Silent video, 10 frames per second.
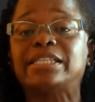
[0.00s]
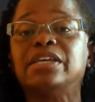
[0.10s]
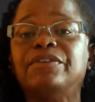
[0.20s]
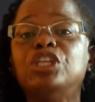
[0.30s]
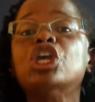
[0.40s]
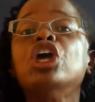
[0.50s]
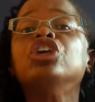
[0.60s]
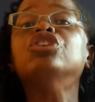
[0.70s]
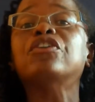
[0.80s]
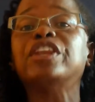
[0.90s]
activities,
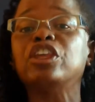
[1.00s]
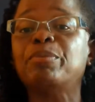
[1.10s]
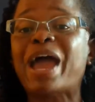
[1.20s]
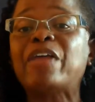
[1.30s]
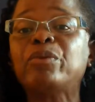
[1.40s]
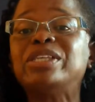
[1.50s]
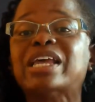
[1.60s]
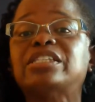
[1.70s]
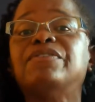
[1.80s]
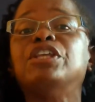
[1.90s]
you know that in your Pathways
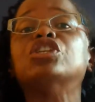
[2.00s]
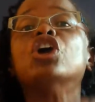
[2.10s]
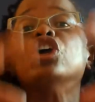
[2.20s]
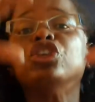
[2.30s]
activities,